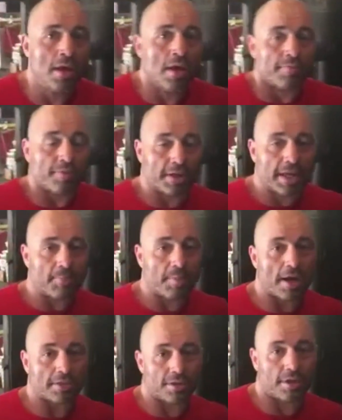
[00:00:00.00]
For a
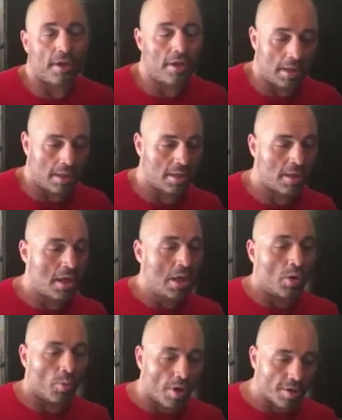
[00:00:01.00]
kickboxer,
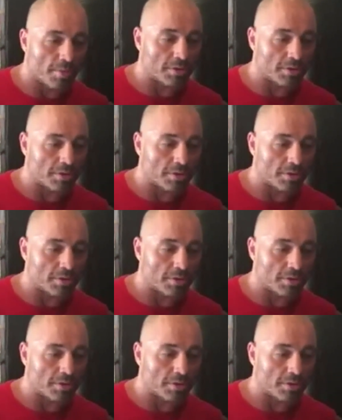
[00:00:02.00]
one of the most